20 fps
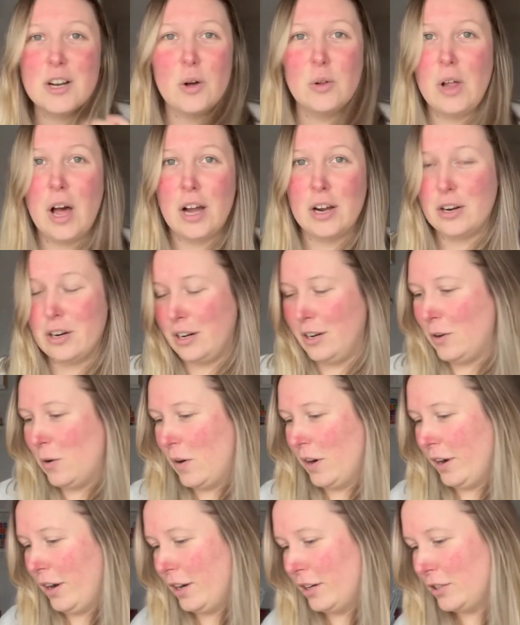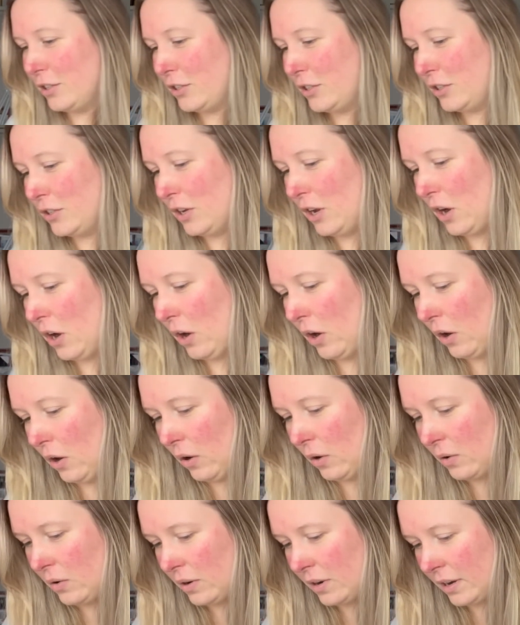longer in order.
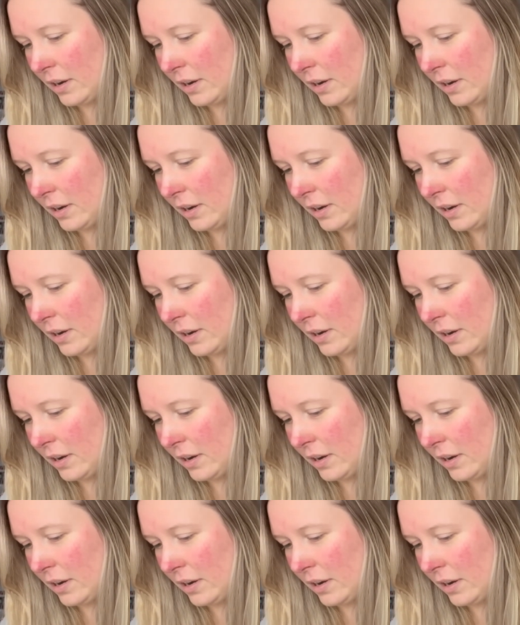So